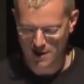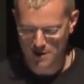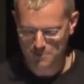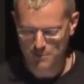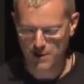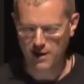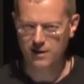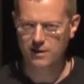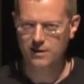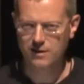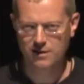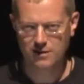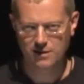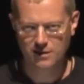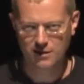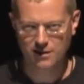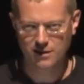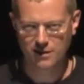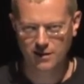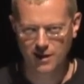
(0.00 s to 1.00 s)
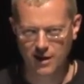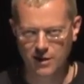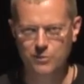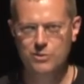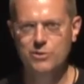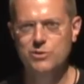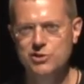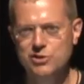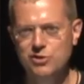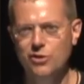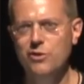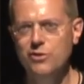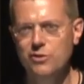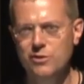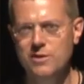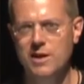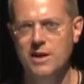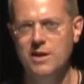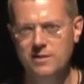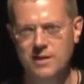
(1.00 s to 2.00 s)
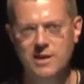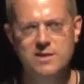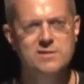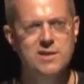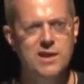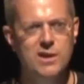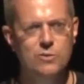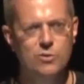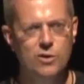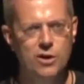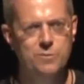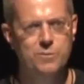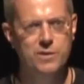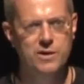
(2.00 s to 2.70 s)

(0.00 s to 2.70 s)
But I want to assure you that it does take work,